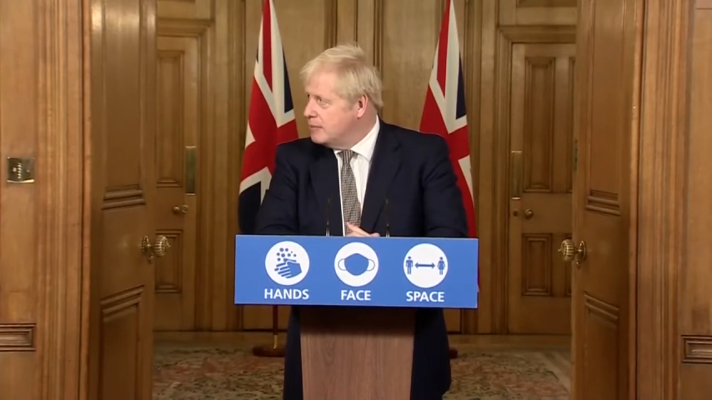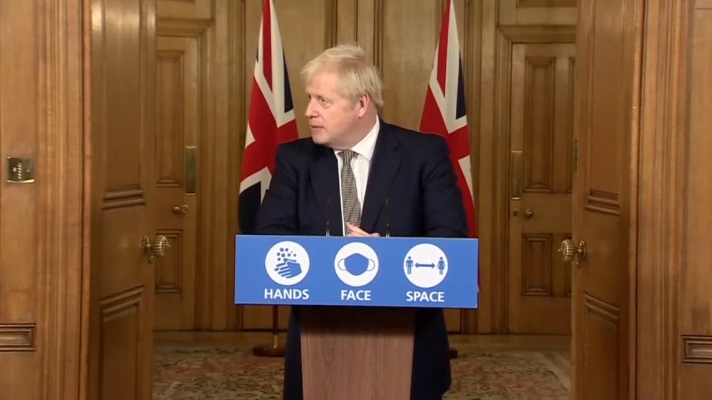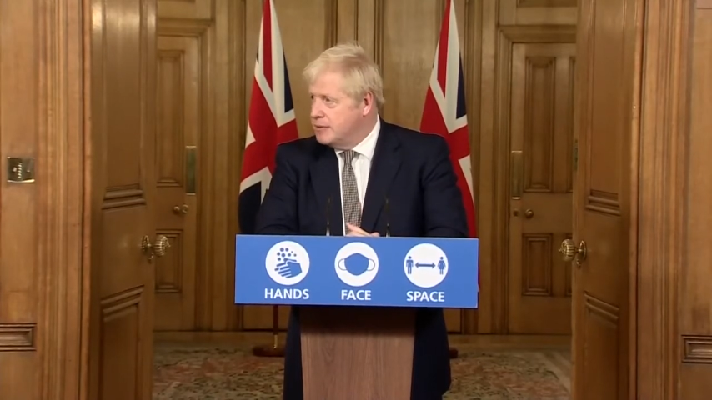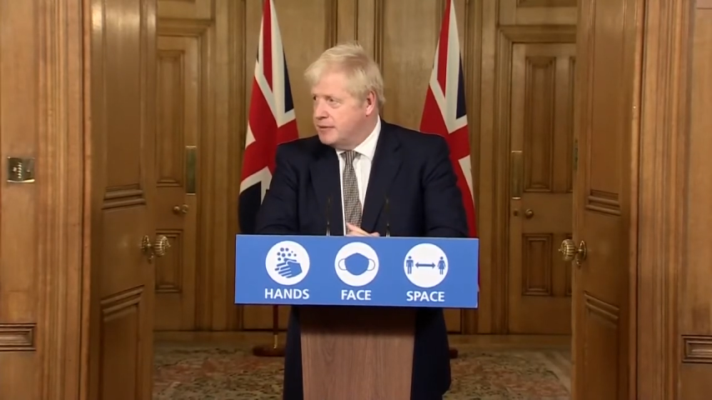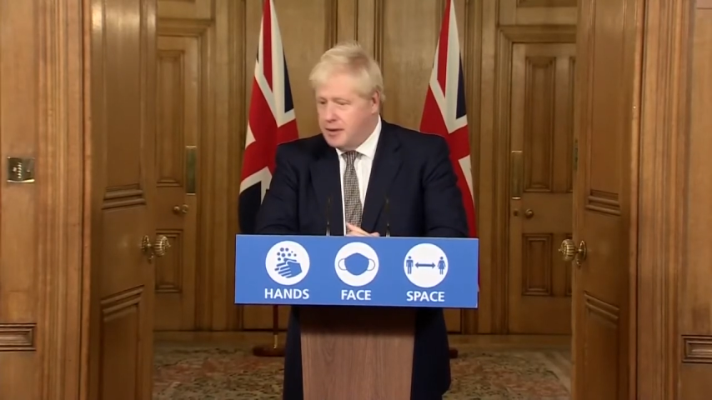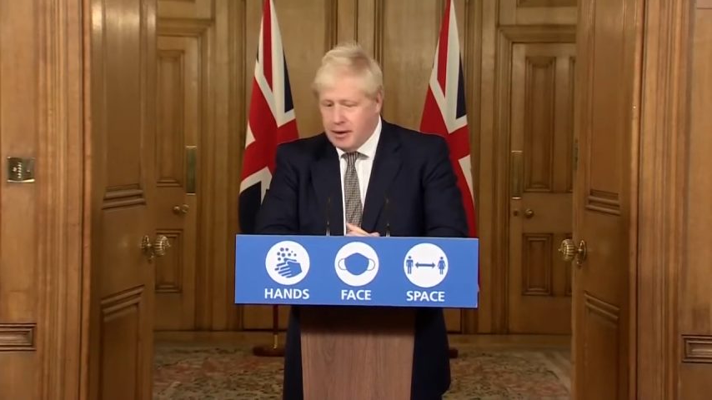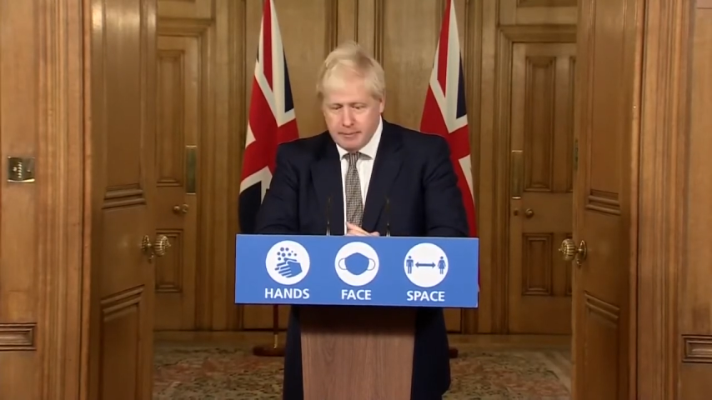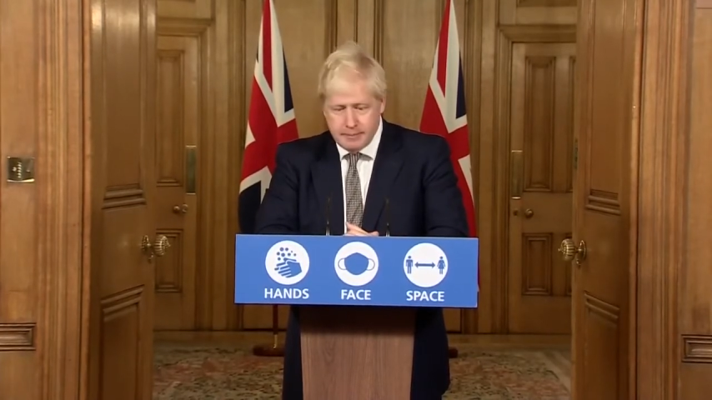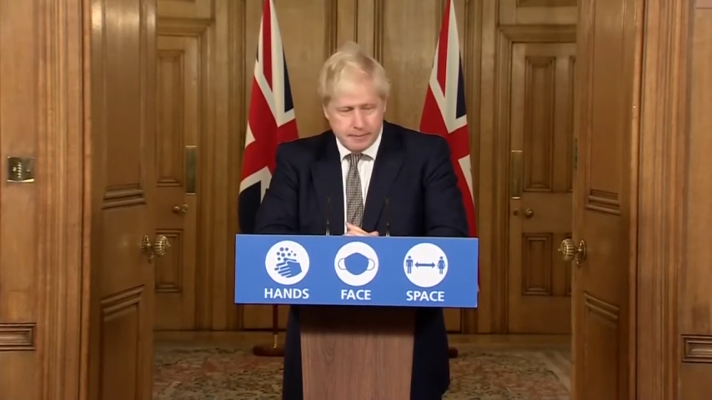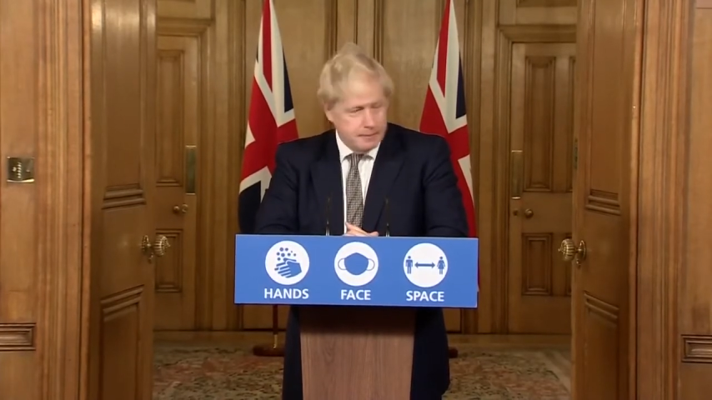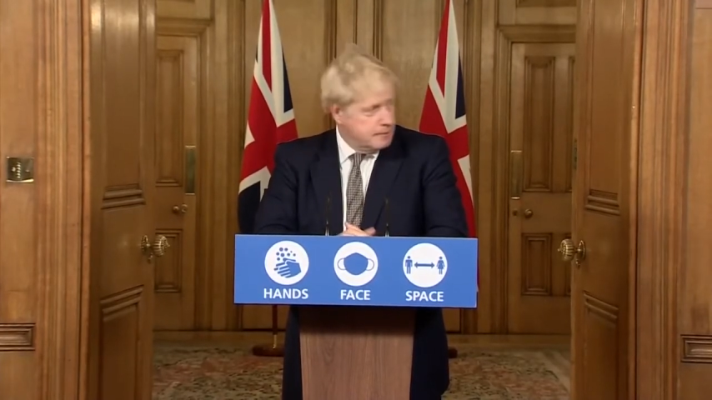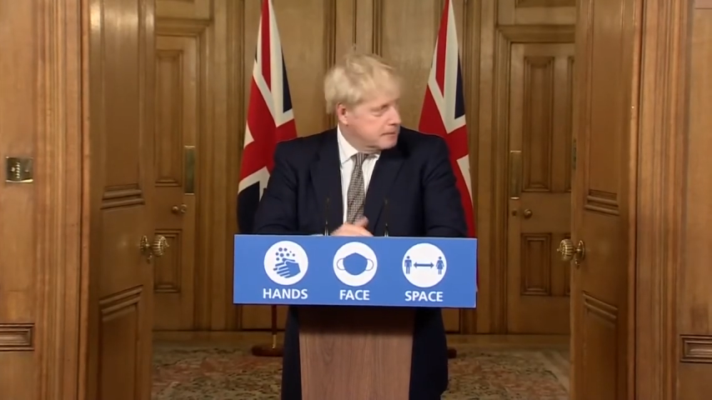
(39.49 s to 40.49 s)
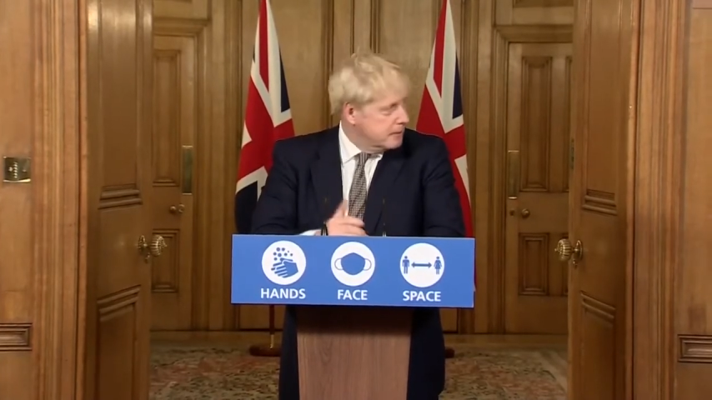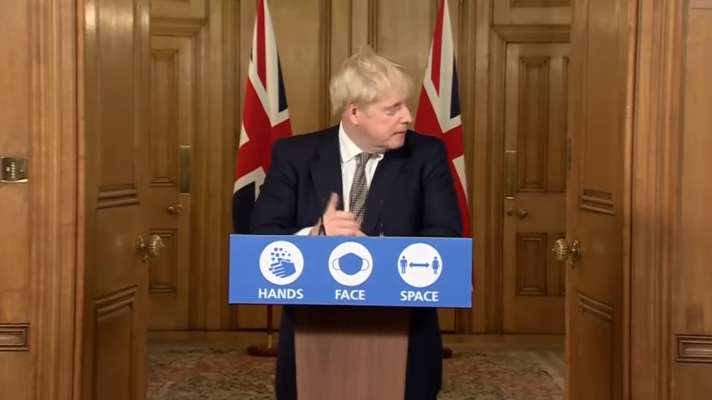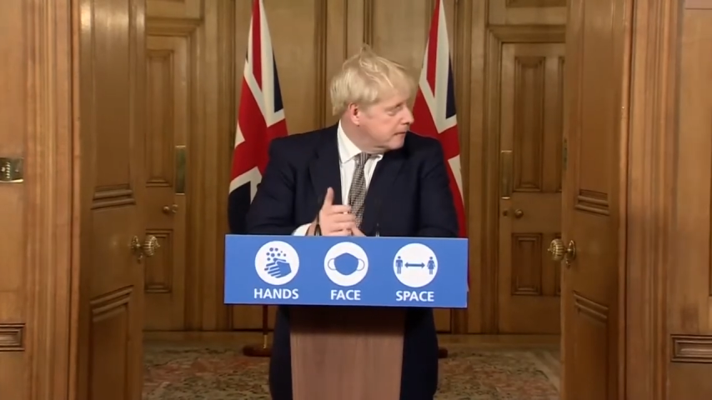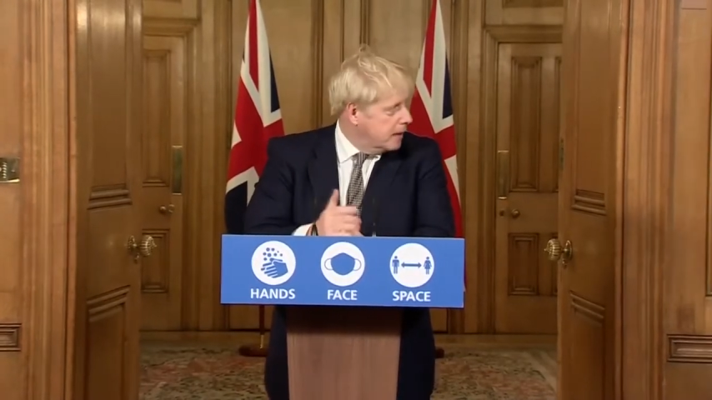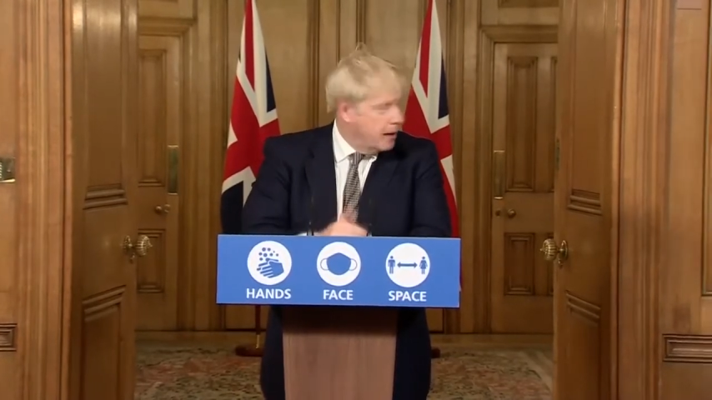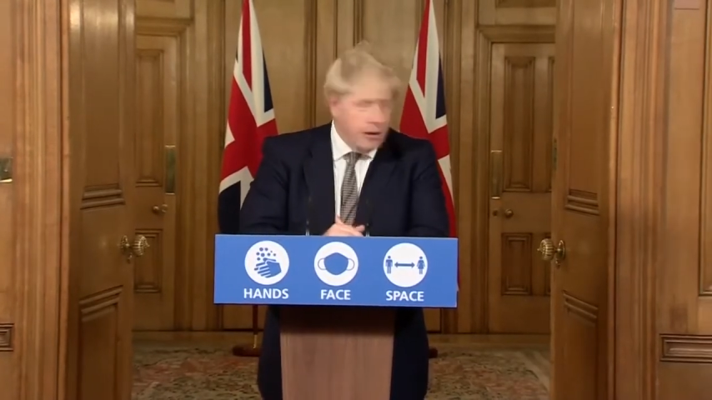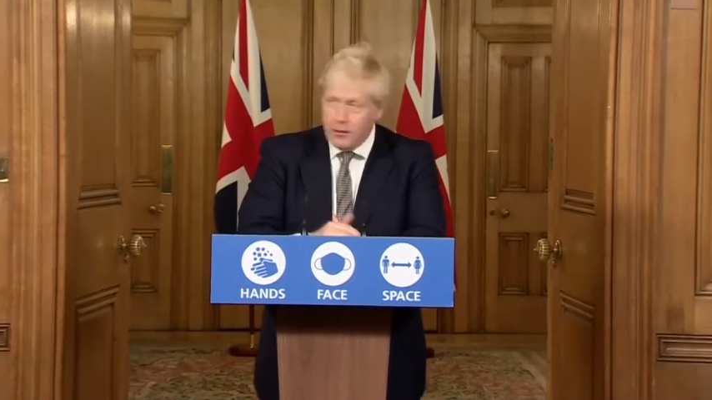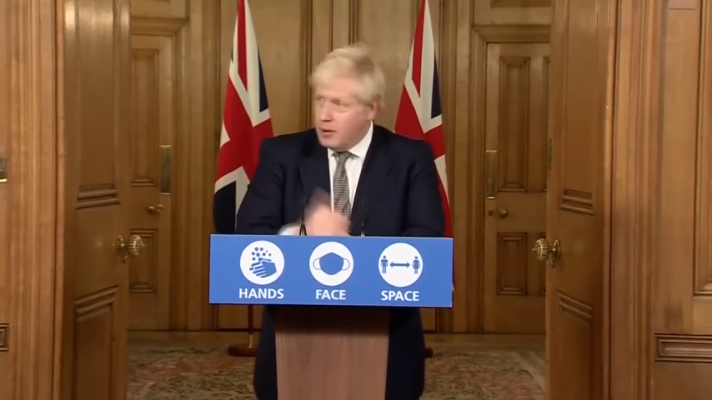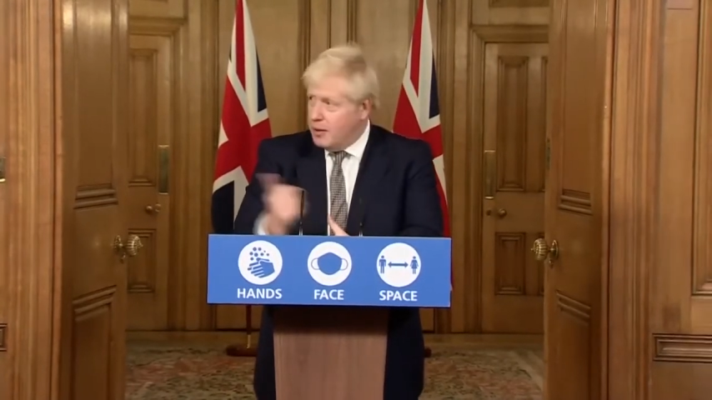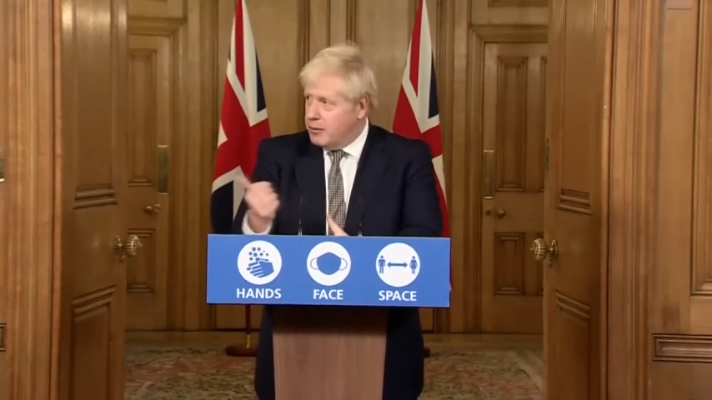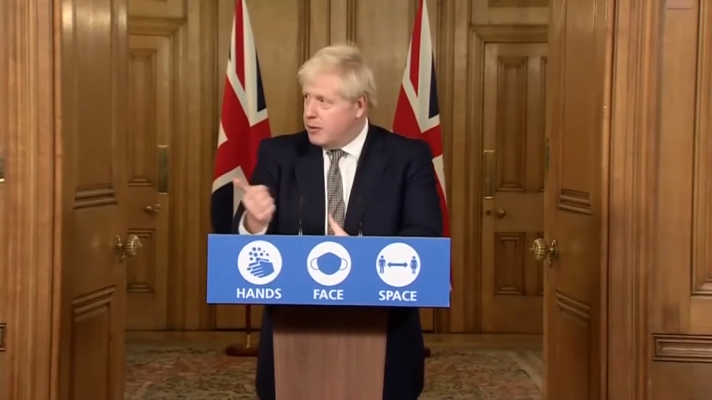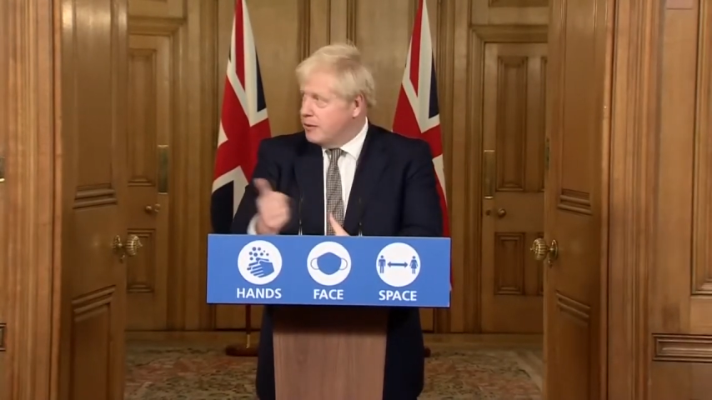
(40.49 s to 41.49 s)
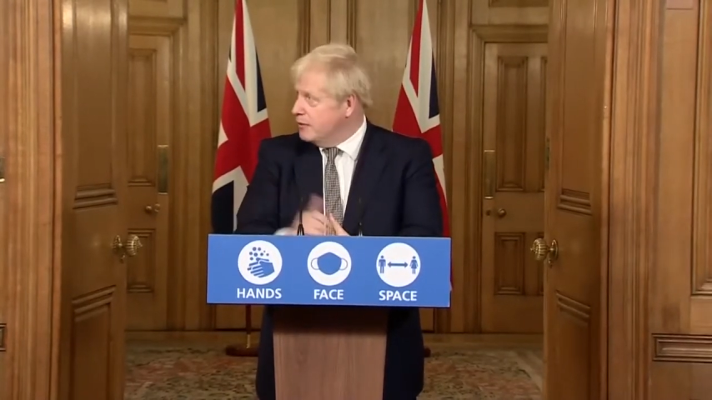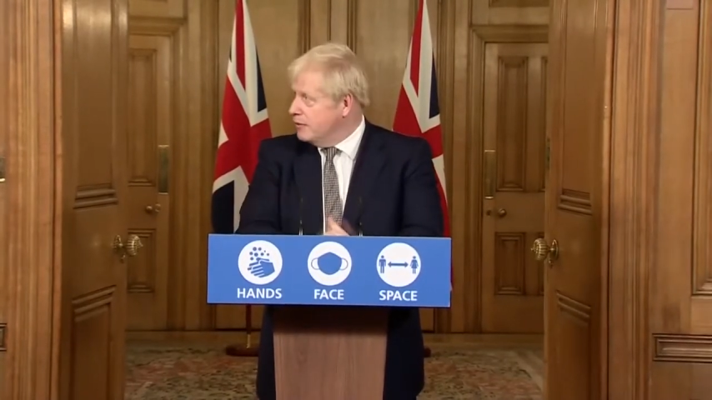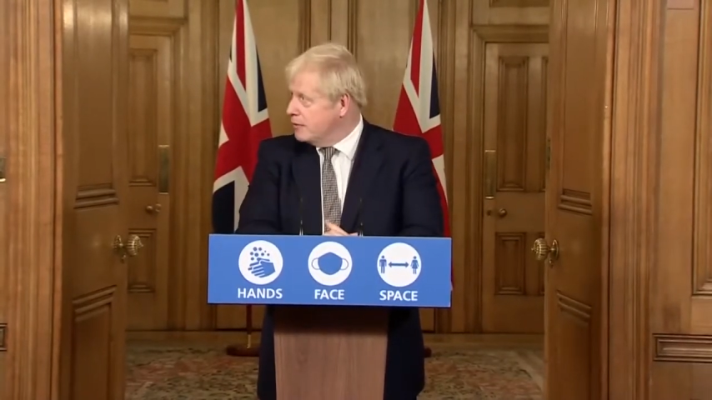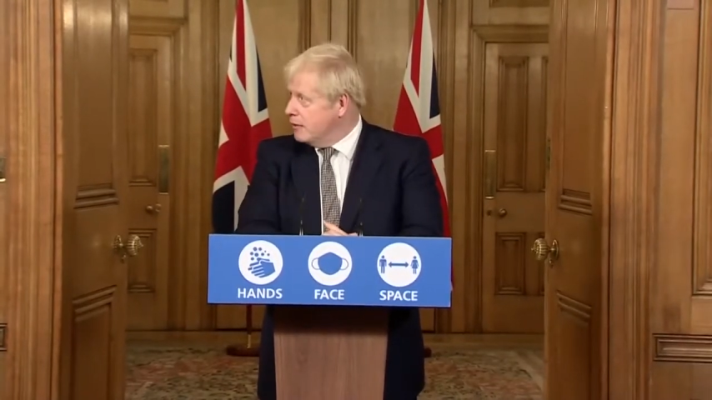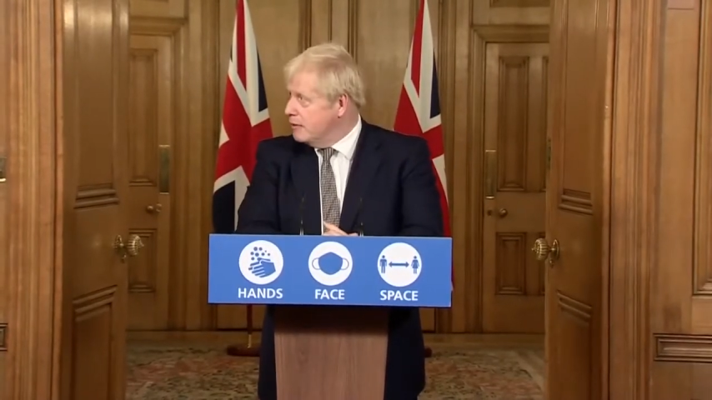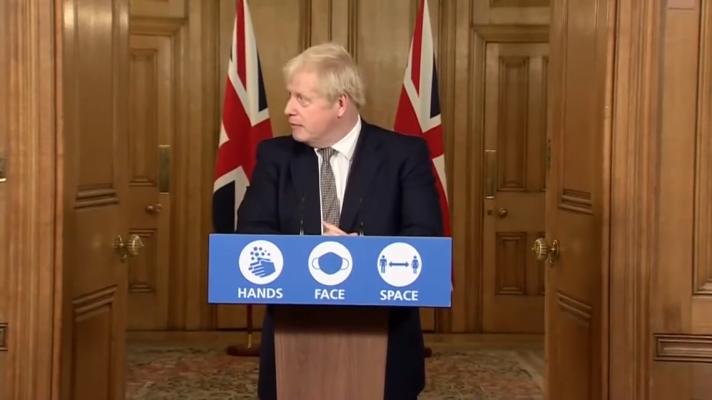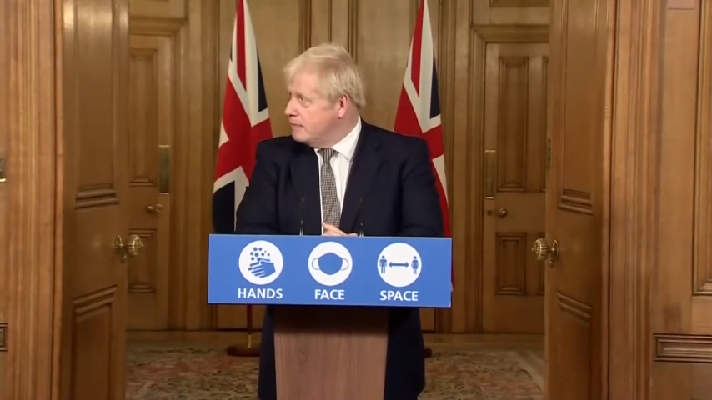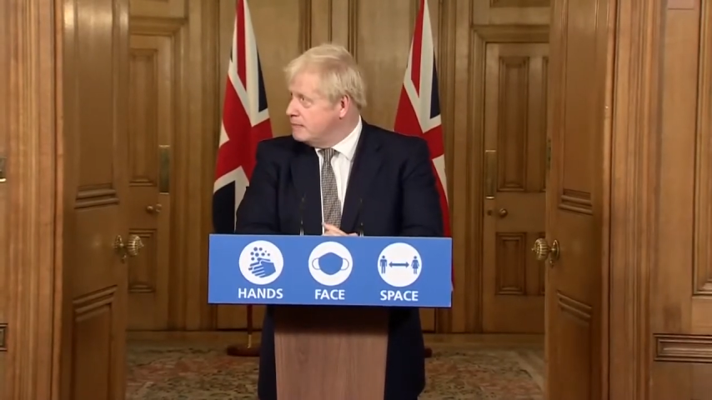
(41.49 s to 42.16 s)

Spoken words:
But I know there are other questions. Sorry.